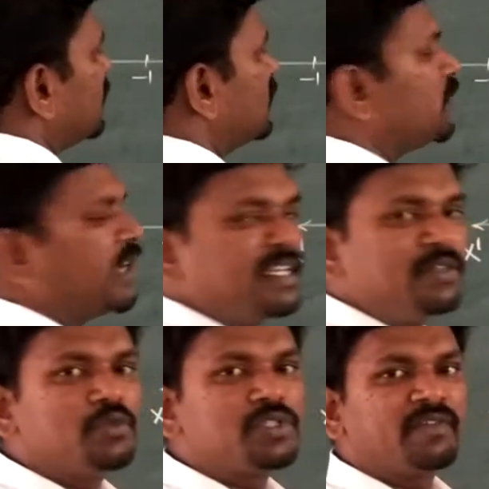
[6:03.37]
You can
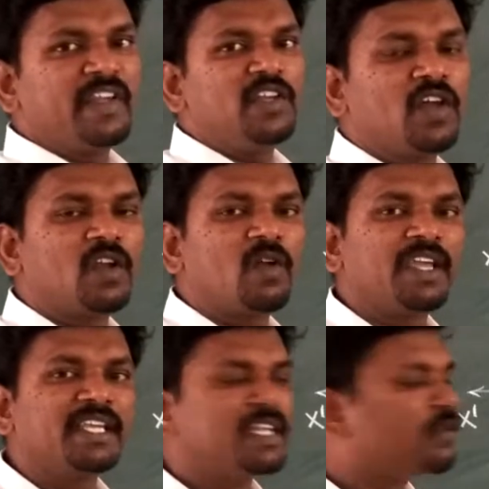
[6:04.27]
use, when
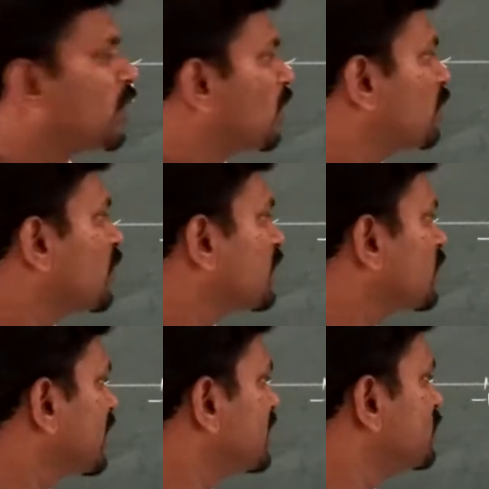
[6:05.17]
drawing in your notebook, you
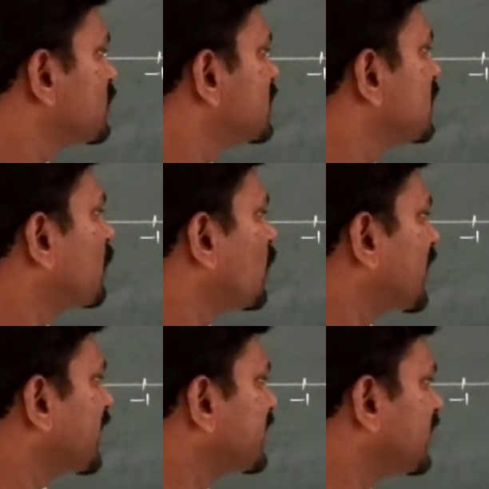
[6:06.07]
can use the
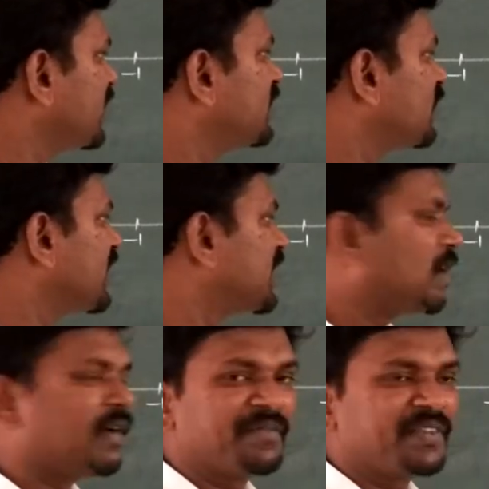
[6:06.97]
protractor and you can
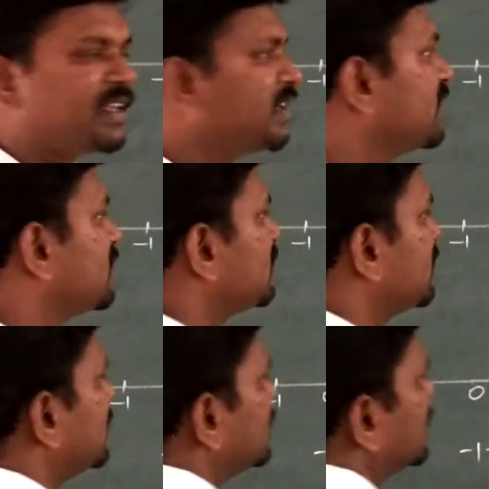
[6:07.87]
draw. So
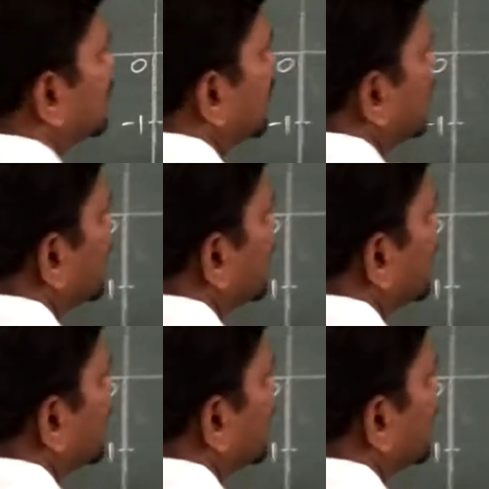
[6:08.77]
this is the